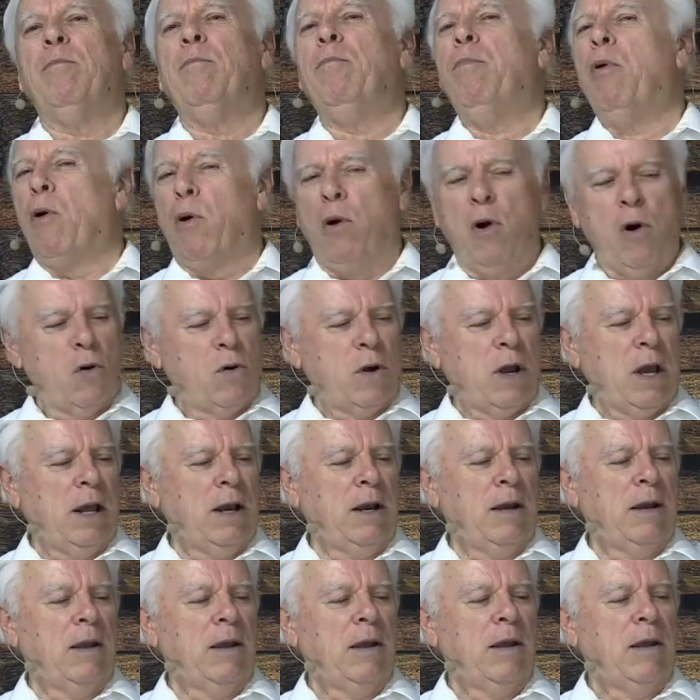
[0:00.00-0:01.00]

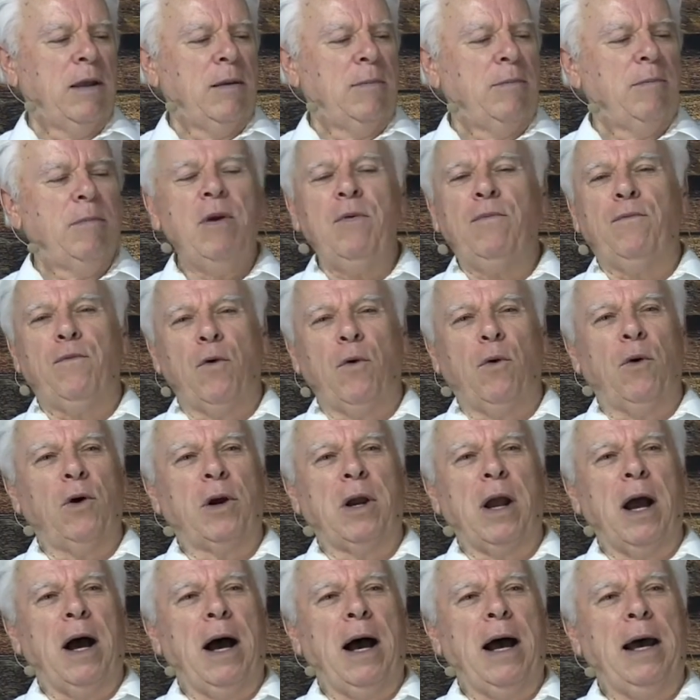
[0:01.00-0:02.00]
broken before
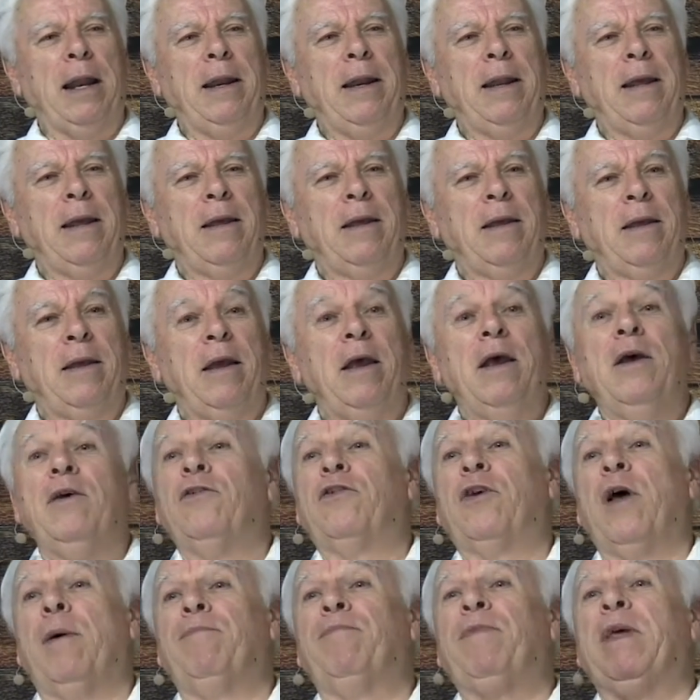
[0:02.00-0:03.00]
God
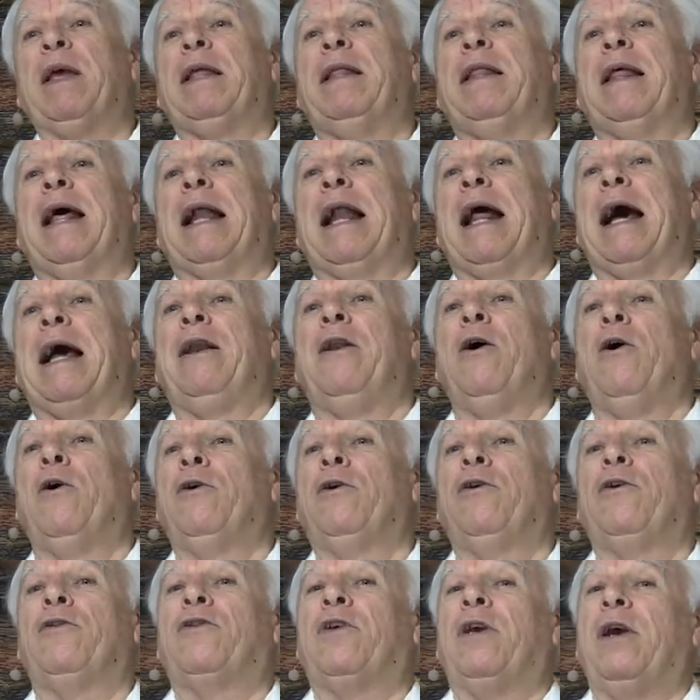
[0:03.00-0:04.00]
something that I
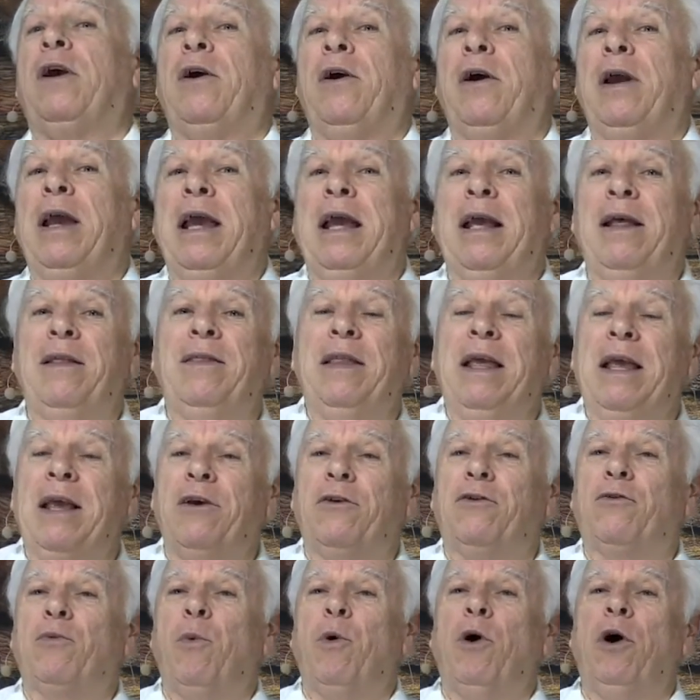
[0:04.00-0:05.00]
notice here in
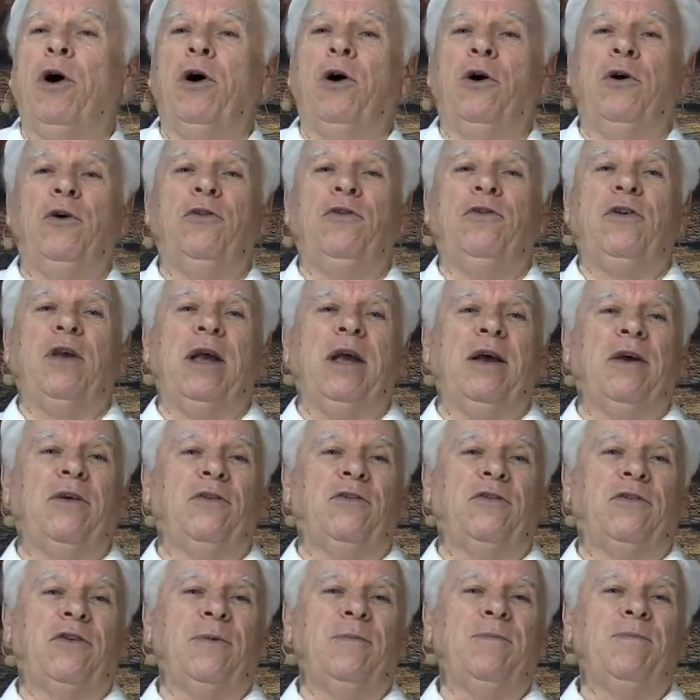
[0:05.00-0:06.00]
his words
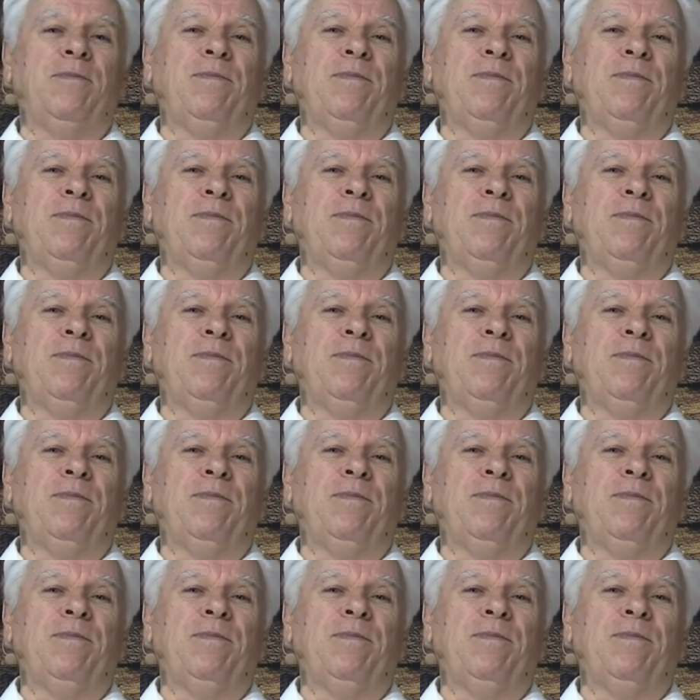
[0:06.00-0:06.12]
is